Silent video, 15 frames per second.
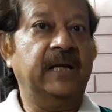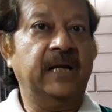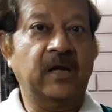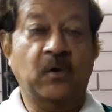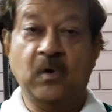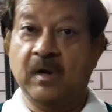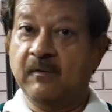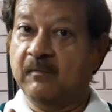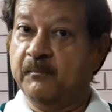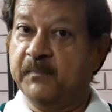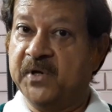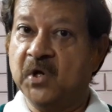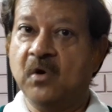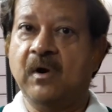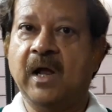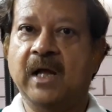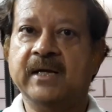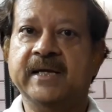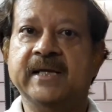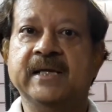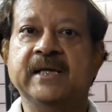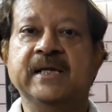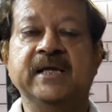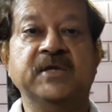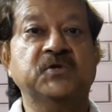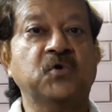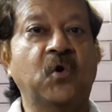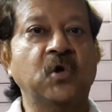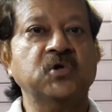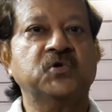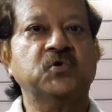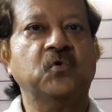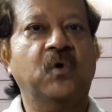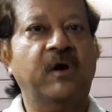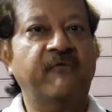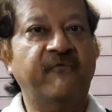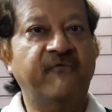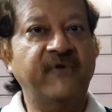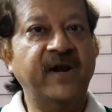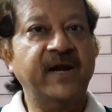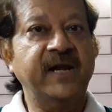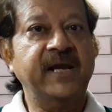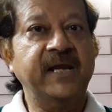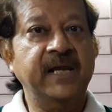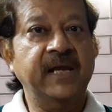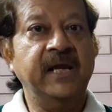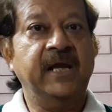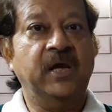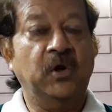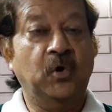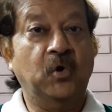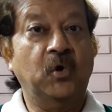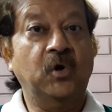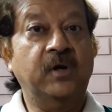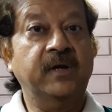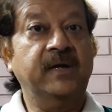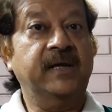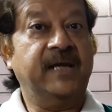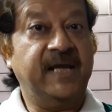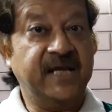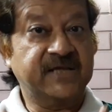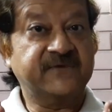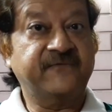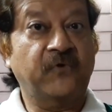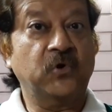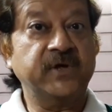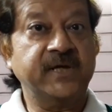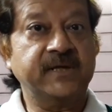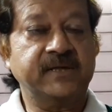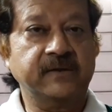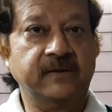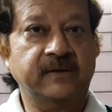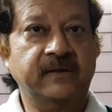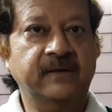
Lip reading: Now pure honey is also a very good exfoliator.